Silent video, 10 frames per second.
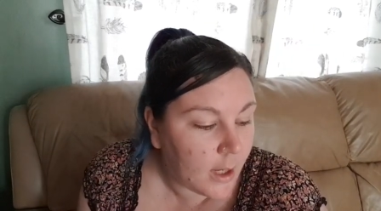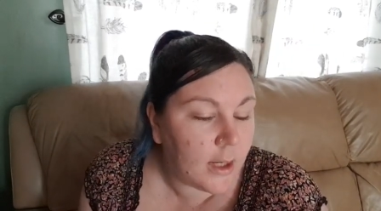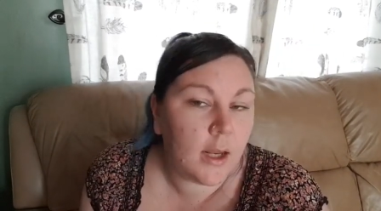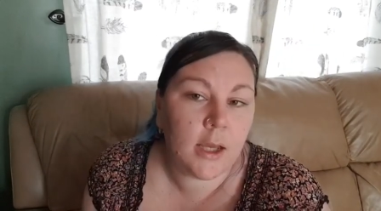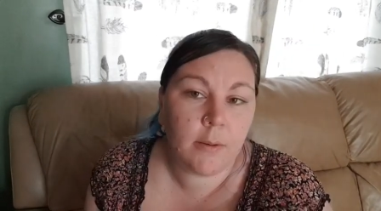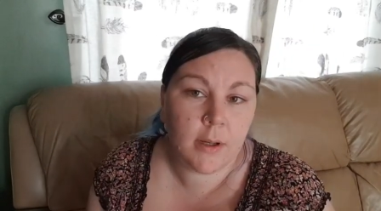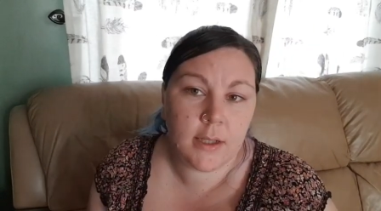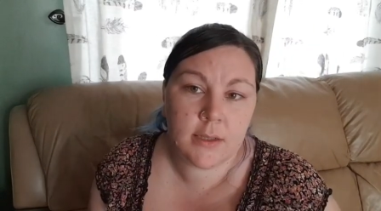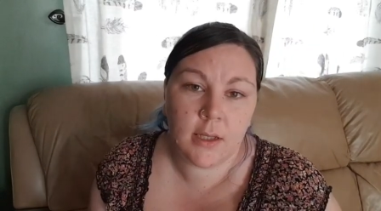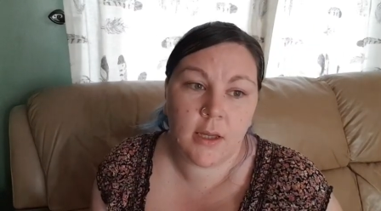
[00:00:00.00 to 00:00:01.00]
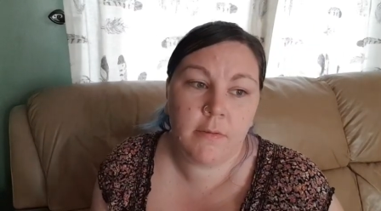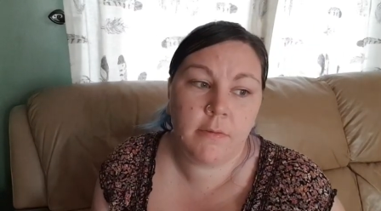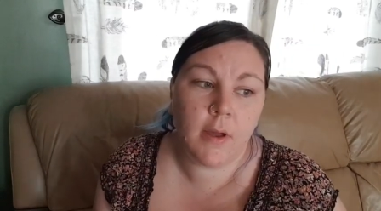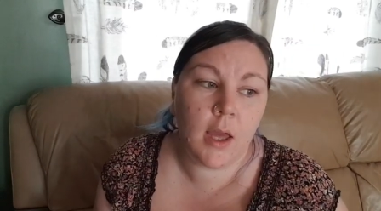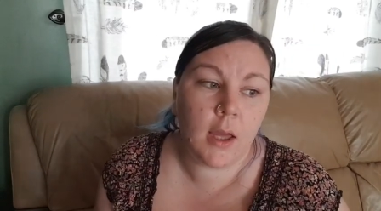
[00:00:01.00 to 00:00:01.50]
And likewise, if
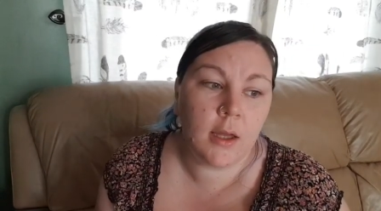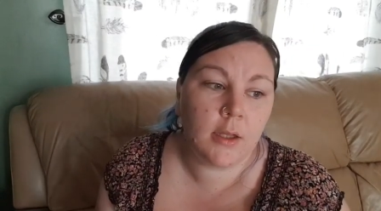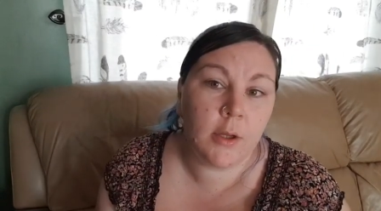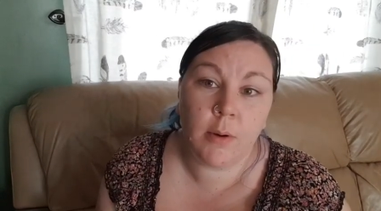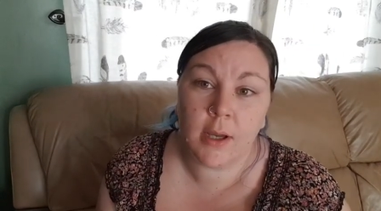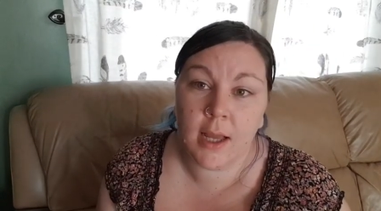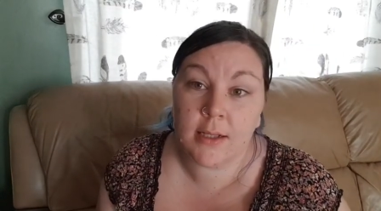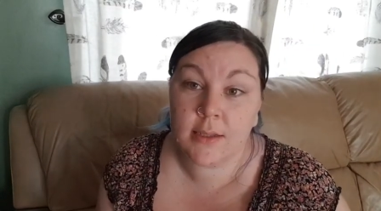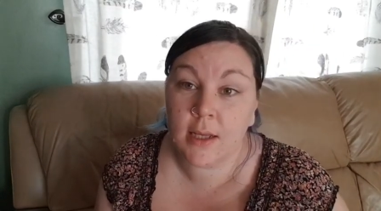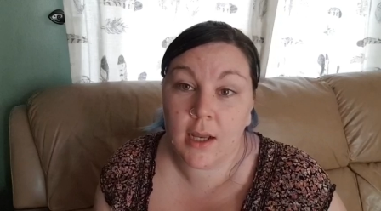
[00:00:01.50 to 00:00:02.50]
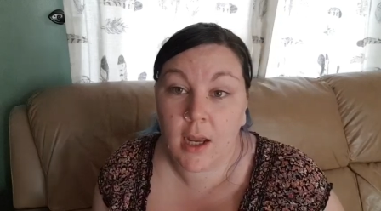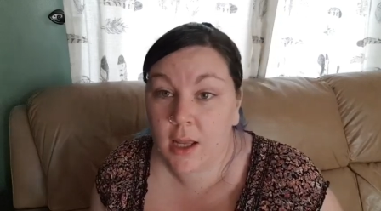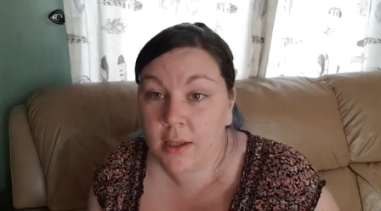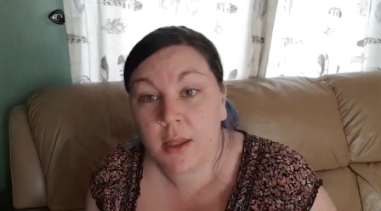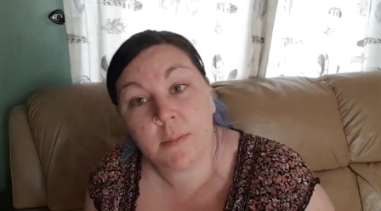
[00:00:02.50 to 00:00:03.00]
uh, you are Cancer
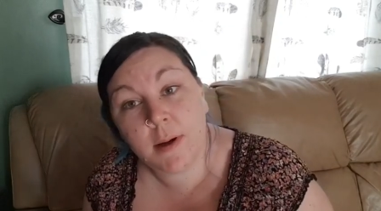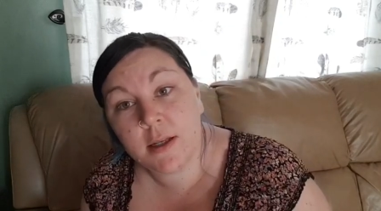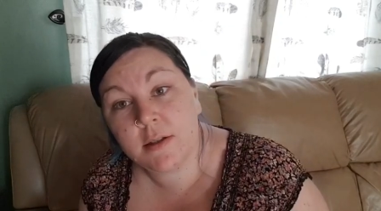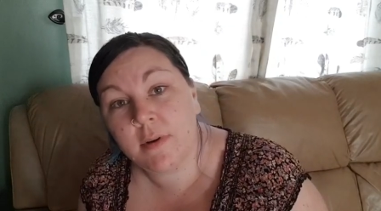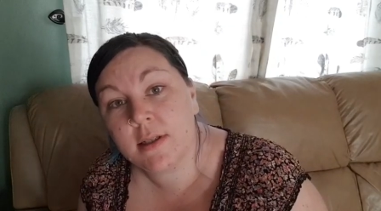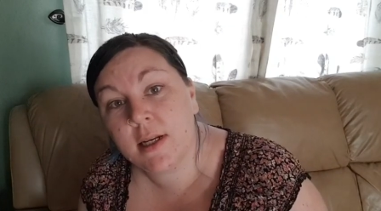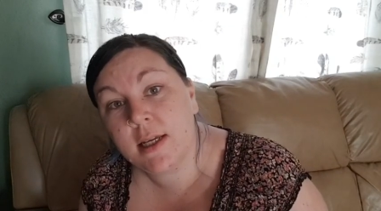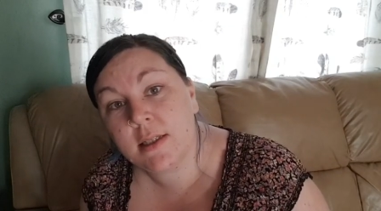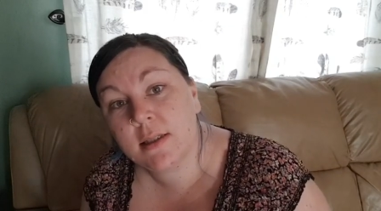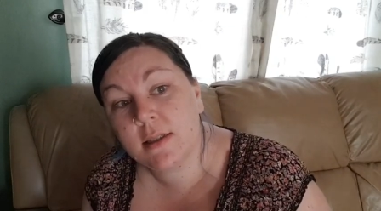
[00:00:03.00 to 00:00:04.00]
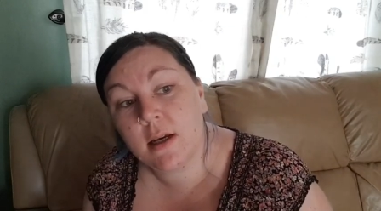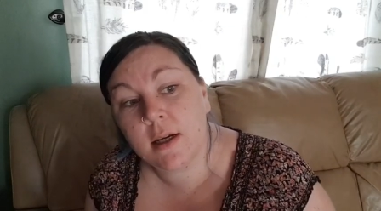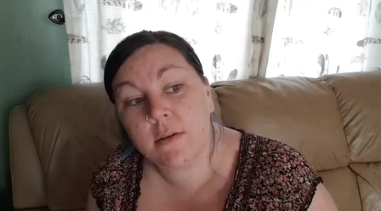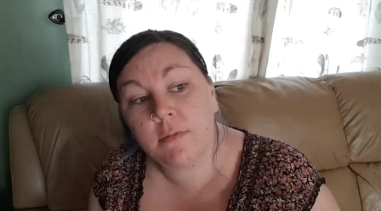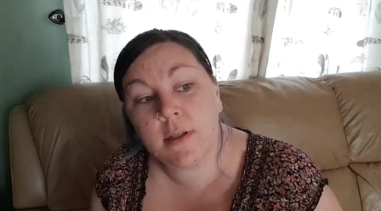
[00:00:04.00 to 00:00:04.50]
and the other person resonates
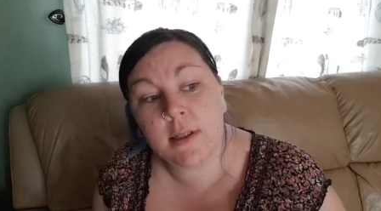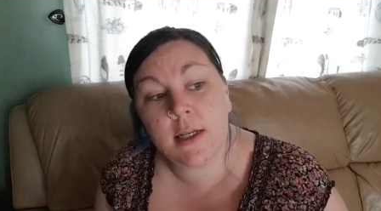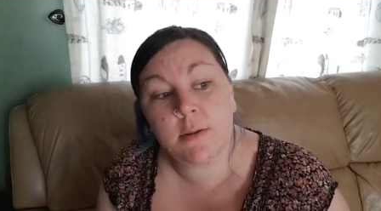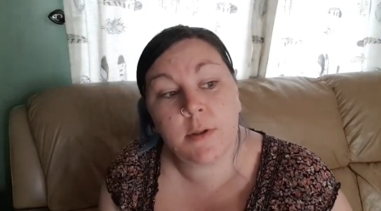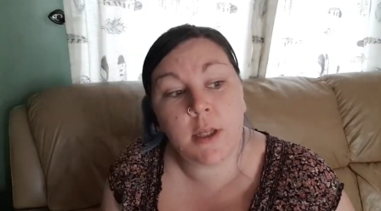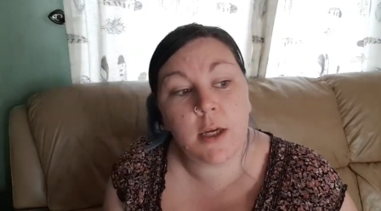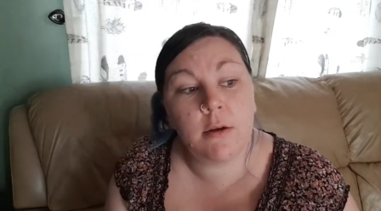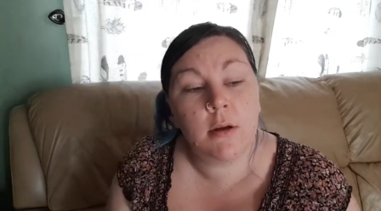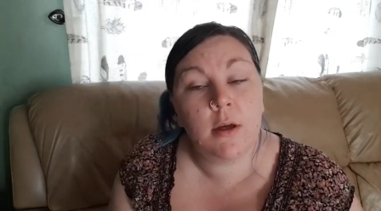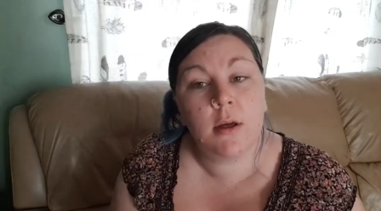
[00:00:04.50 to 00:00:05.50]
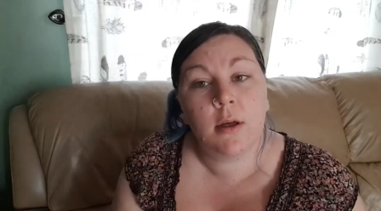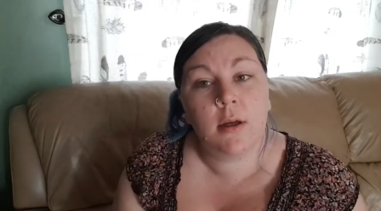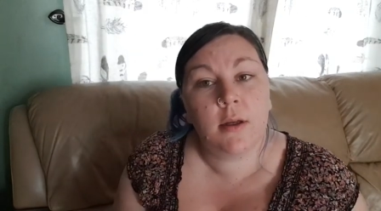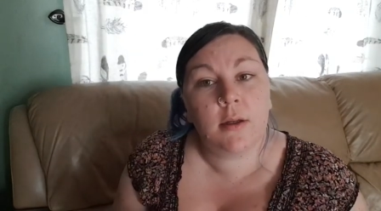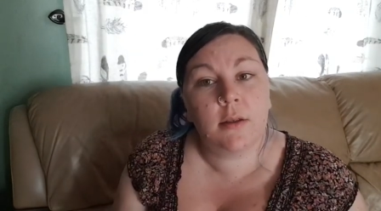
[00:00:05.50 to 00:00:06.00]
side resonates with you,
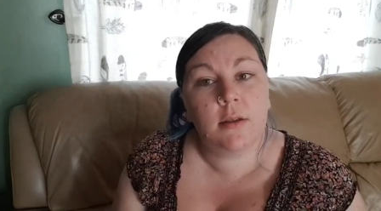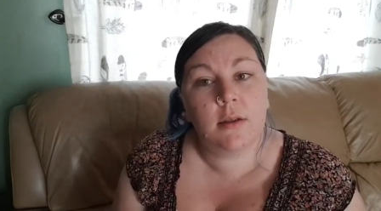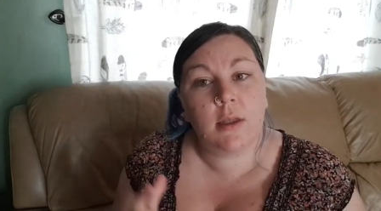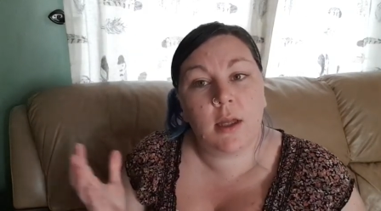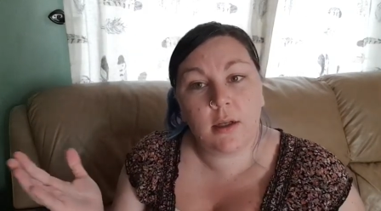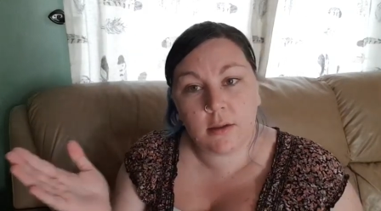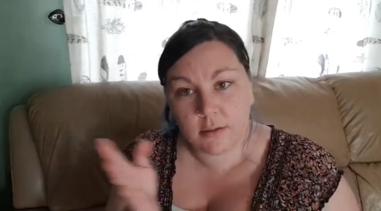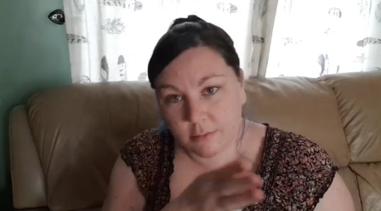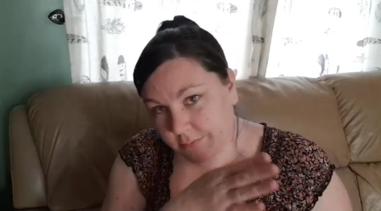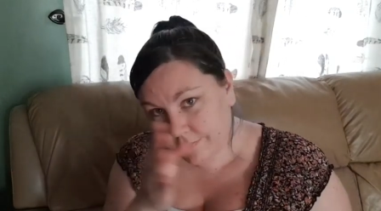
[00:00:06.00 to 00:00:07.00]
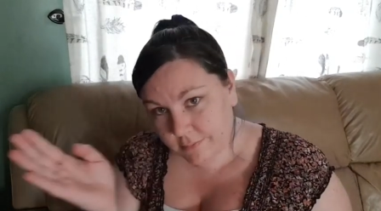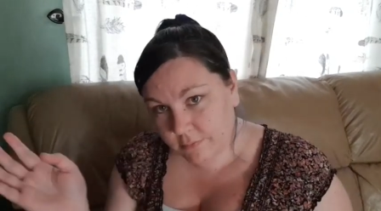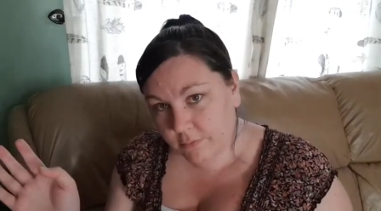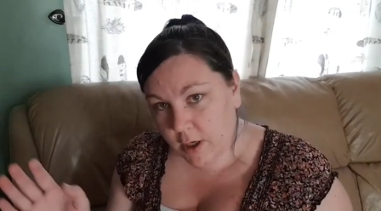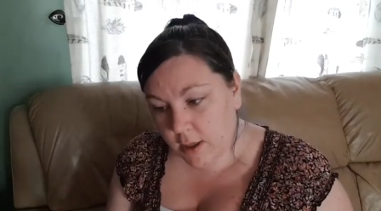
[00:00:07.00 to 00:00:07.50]
then
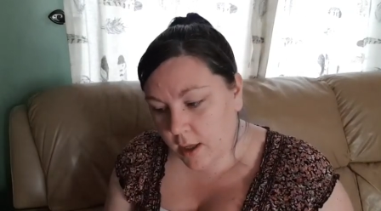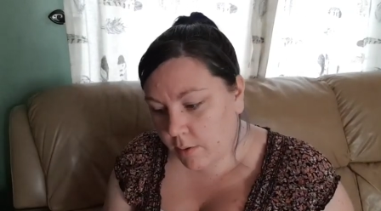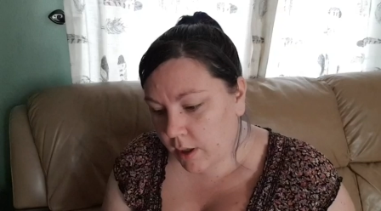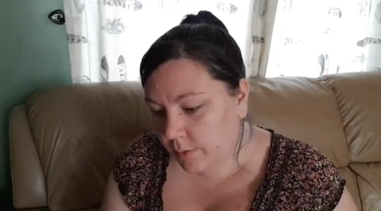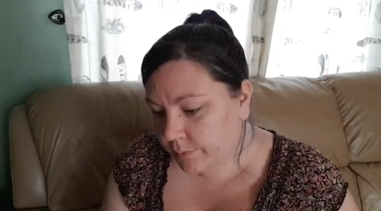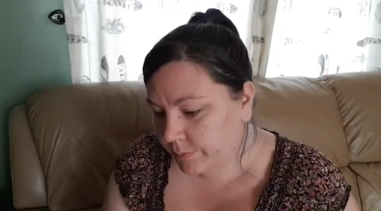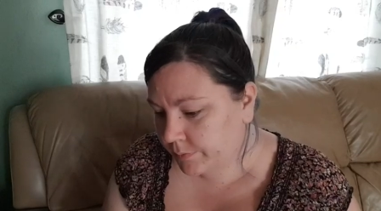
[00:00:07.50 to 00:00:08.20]
read it that way.